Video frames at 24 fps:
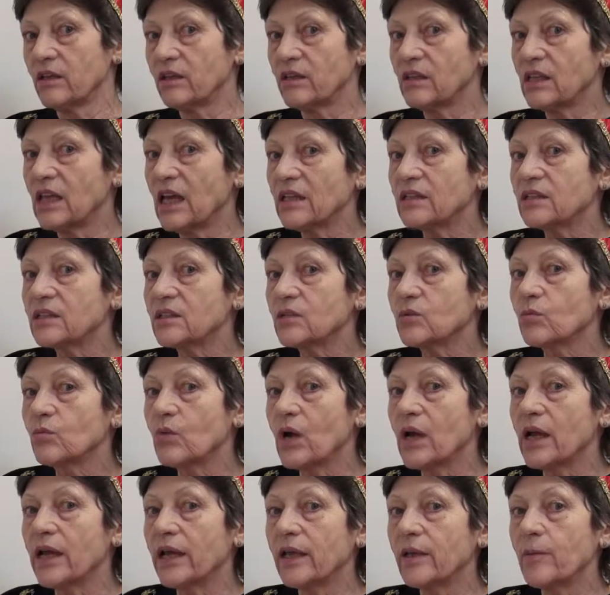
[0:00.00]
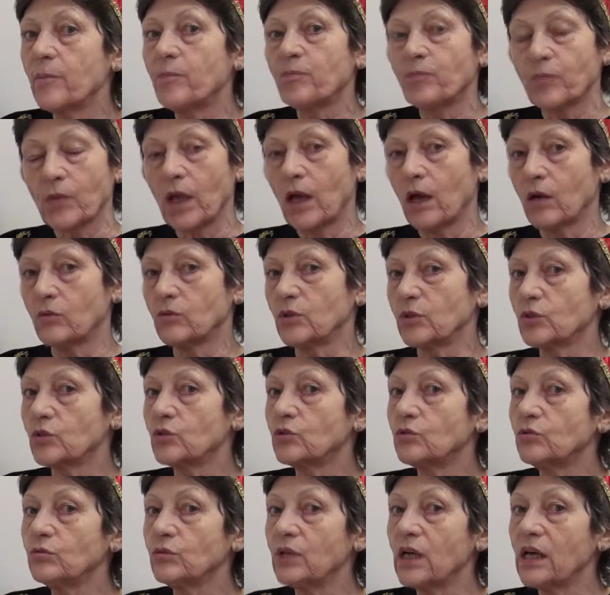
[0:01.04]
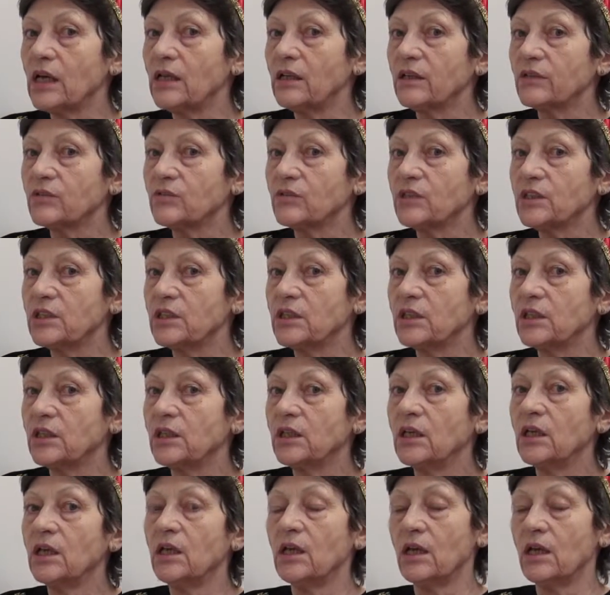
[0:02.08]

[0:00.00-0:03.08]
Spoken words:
That's why our True Color 3D